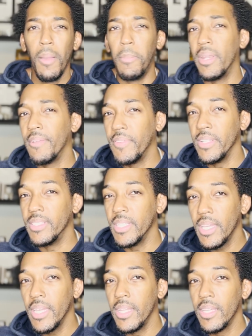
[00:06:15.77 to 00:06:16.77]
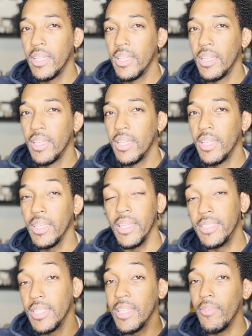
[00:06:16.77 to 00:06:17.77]
But if he did,
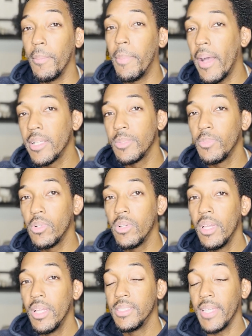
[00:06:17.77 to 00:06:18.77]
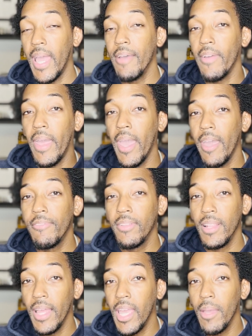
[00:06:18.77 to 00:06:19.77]
is it even possible to have a half
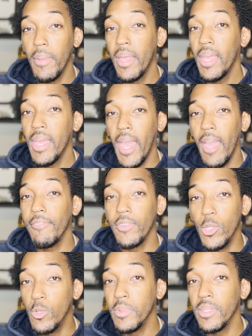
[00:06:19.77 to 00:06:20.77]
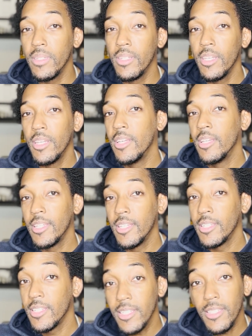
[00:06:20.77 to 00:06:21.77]
lamb, half human
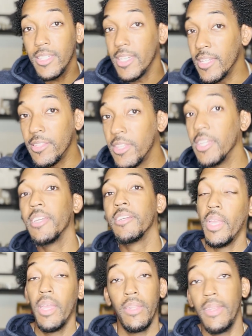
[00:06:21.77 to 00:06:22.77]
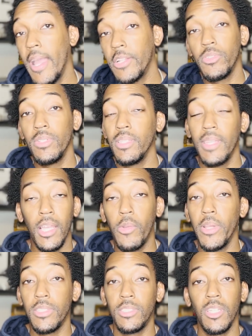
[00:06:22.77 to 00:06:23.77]
kid thing? Naturally, that
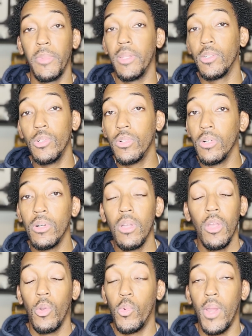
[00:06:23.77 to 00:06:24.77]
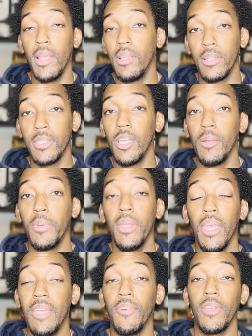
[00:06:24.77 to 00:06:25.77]
question took me to Google, where I looked up
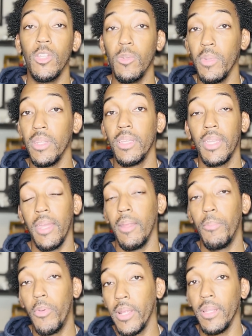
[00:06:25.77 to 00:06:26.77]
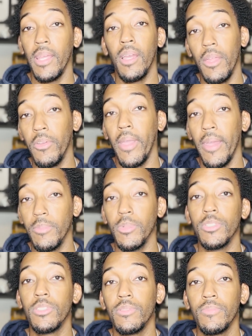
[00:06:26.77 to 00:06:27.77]
if a human can impregnate other animals.